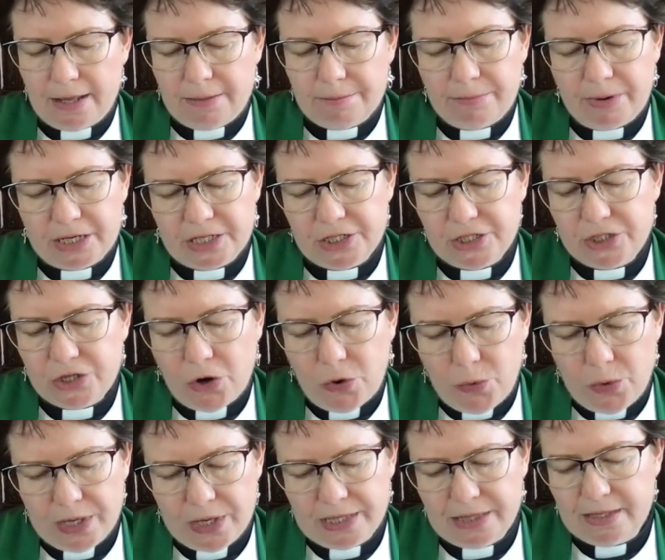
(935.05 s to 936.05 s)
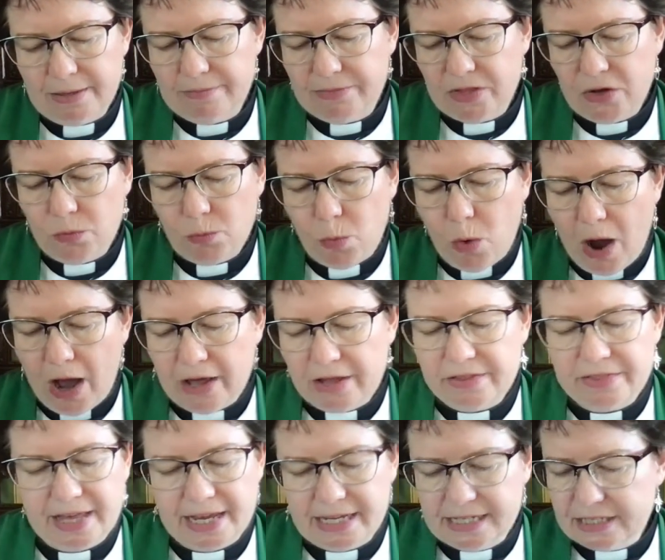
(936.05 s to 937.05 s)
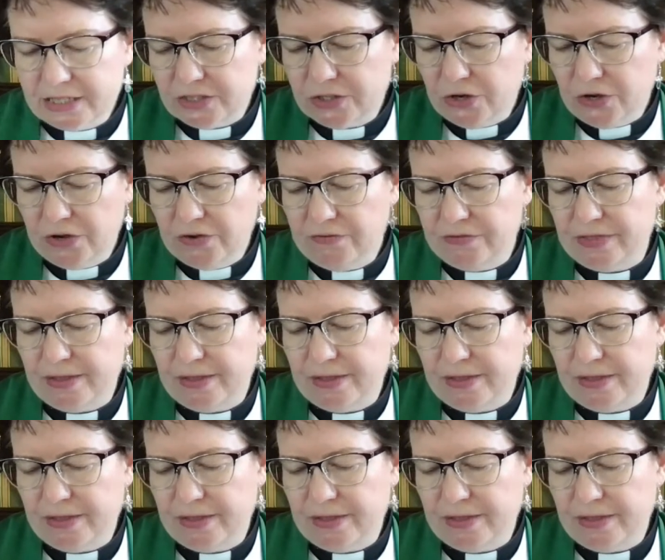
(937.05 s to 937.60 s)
by showing them that while they served